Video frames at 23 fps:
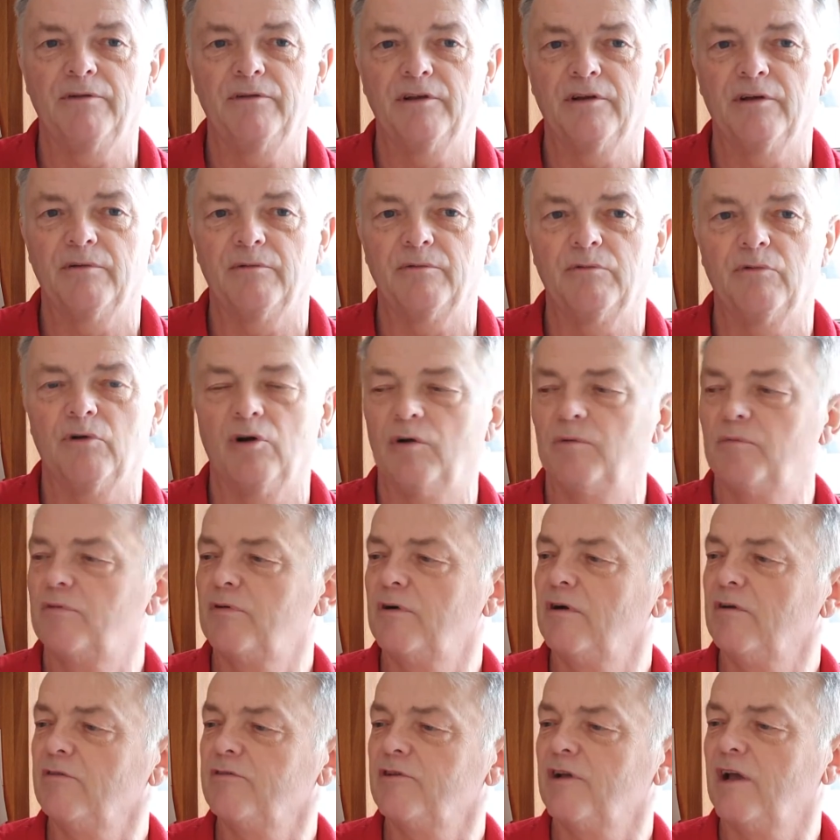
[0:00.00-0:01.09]
So I'm quite
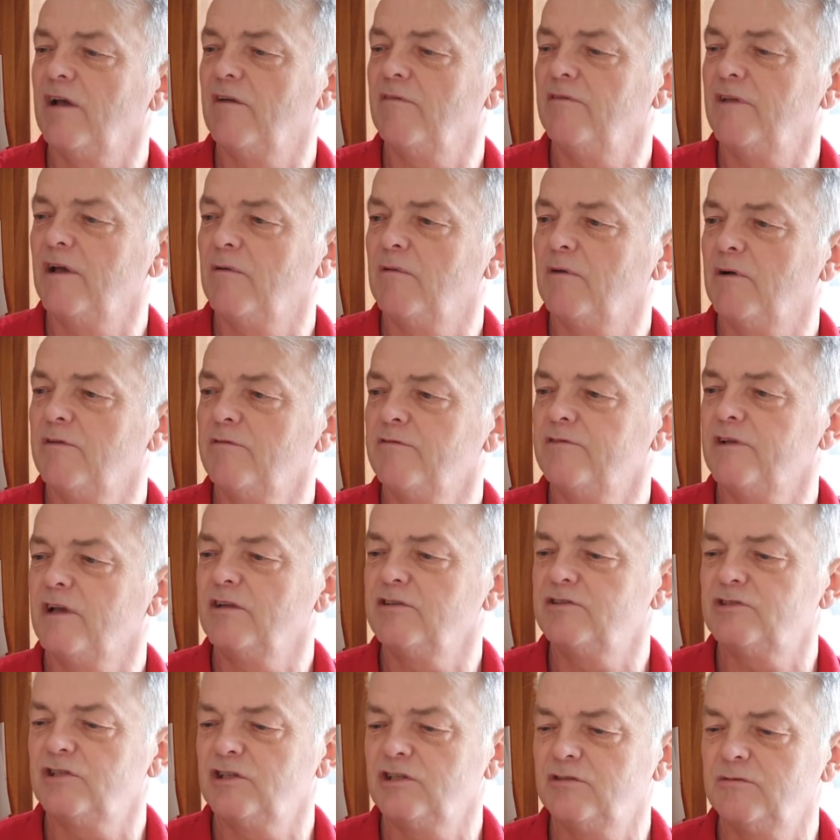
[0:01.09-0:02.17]
proud to have that one.
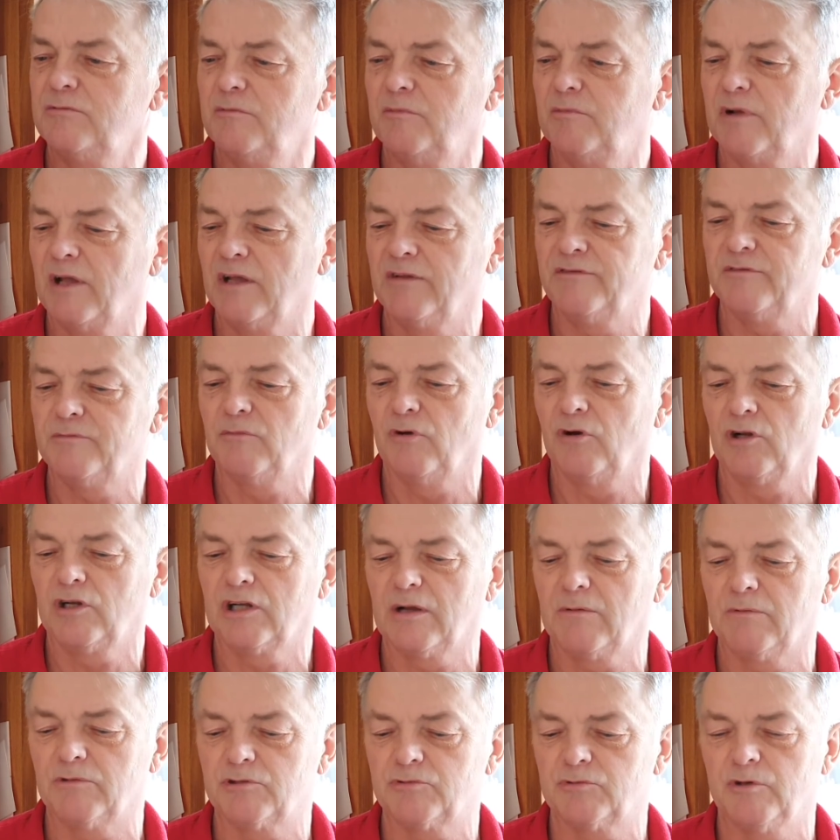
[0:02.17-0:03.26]
Dave Sydenham played for my
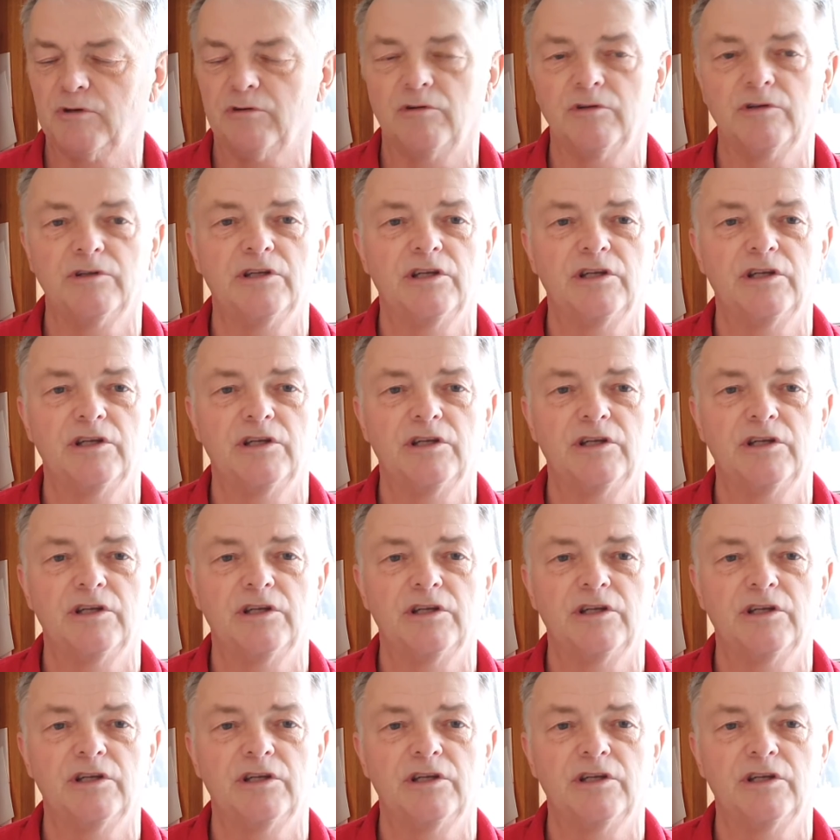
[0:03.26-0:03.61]
club as well,